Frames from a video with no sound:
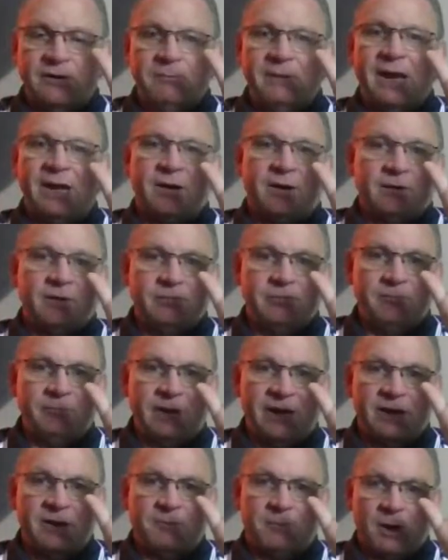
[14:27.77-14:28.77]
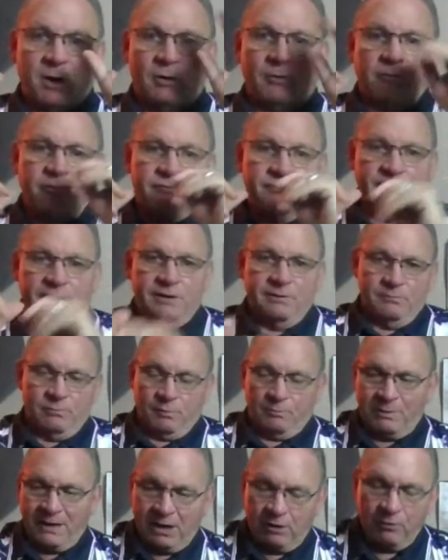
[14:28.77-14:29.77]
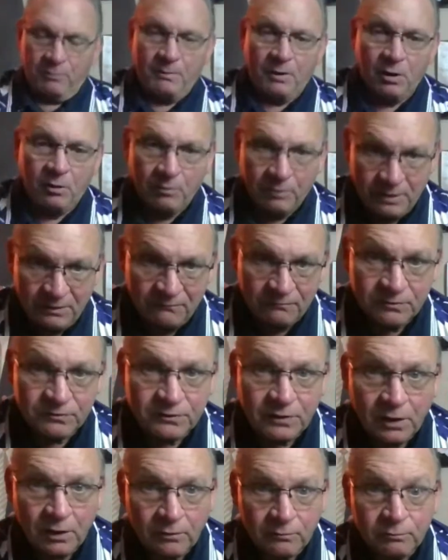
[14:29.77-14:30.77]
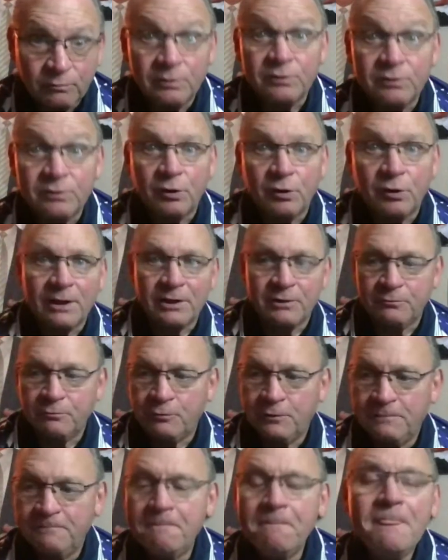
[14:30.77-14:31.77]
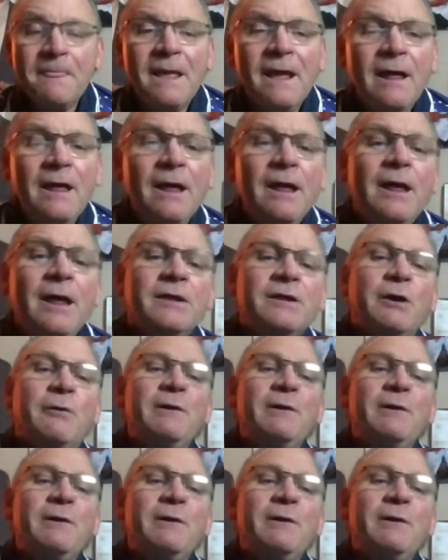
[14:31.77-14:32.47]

mega ball thing, or Powerball, whatever it's called, which nobody won. So